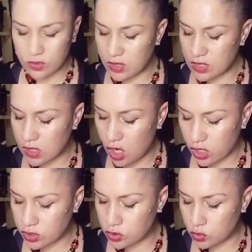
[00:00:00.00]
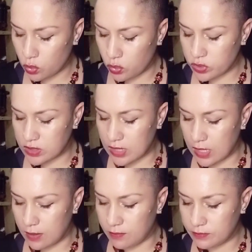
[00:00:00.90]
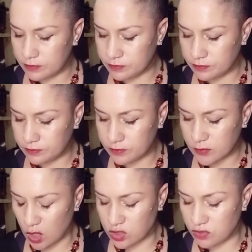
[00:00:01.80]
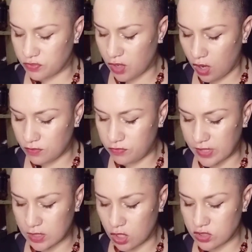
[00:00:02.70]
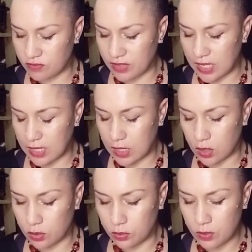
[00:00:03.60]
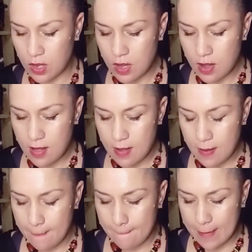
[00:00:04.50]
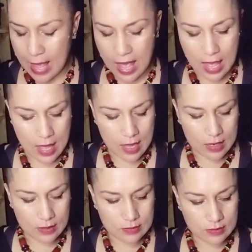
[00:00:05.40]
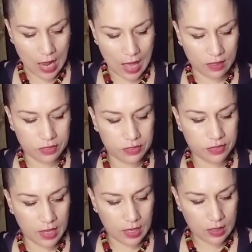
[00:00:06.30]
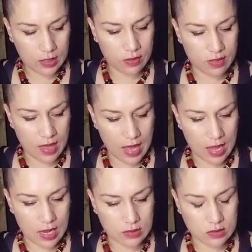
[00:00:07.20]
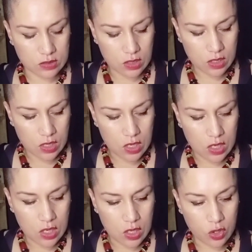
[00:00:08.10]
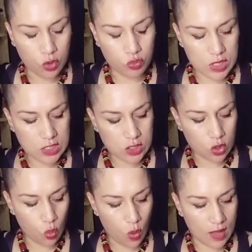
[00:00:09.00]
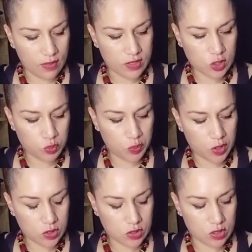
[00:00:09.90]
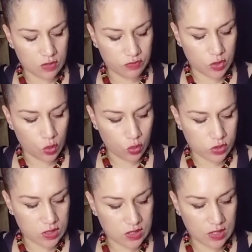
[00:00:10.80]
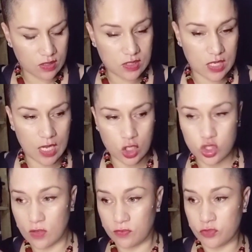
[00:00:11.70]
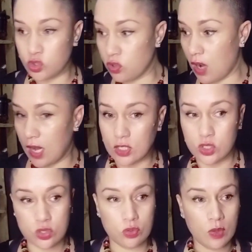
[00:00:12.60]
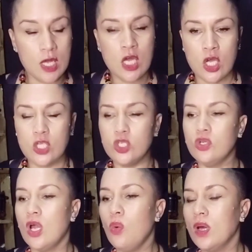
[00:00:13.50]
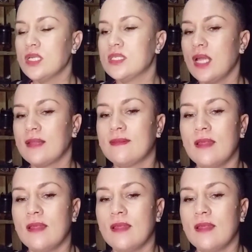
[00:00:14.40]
There's a lot of swords here, lots of conflict, lots of ego, and I think that the reason why this person of yours is in this energy of trying to, it's like,